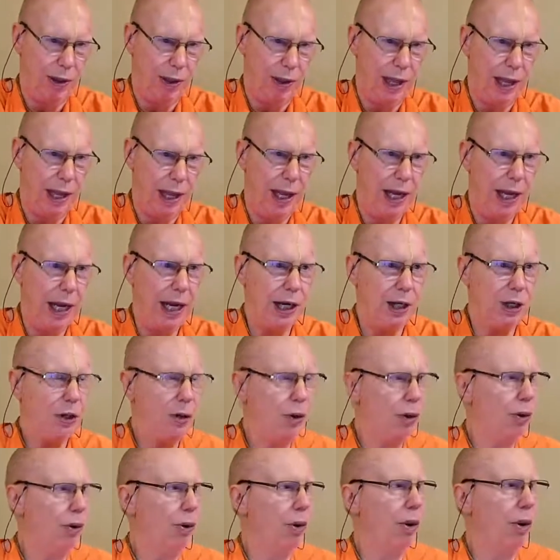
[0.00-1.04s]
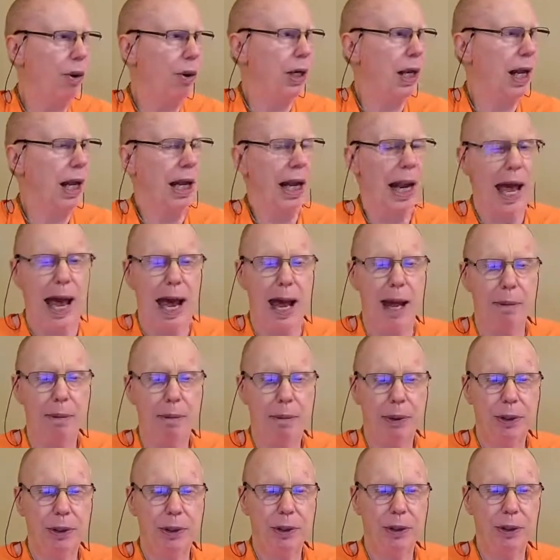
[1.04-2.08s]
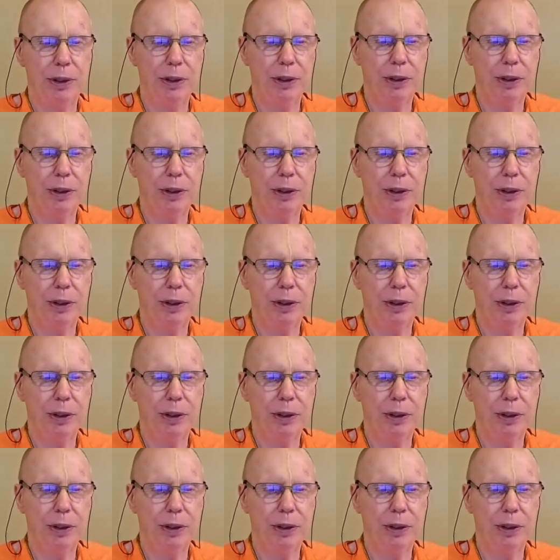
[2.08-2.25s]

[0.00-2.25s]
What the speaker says: it could all collapse.